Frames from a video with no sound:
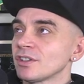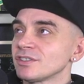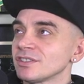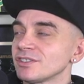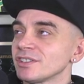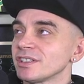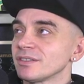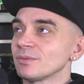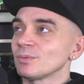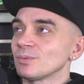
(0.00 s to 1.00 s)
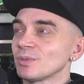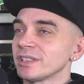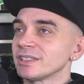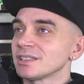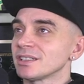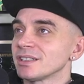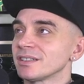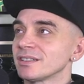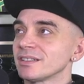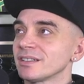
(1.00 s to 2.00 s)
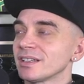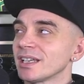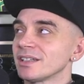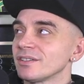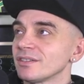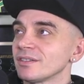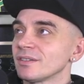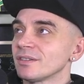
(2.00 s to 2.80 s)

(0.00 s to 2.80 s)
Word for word: urgency when he said it, and